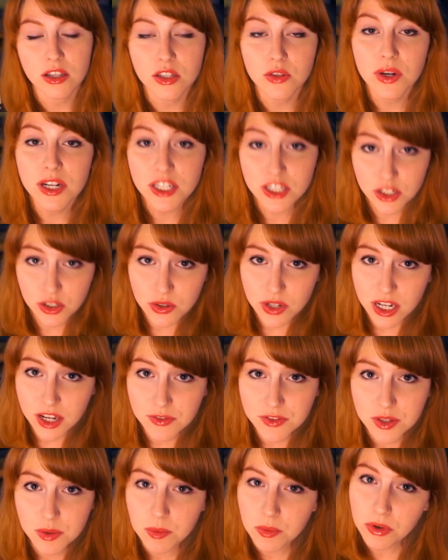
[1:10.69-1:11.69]
so I do have
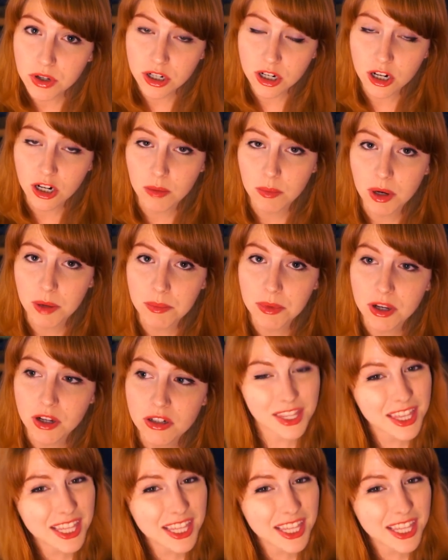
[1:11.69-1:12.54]
some work under my belt.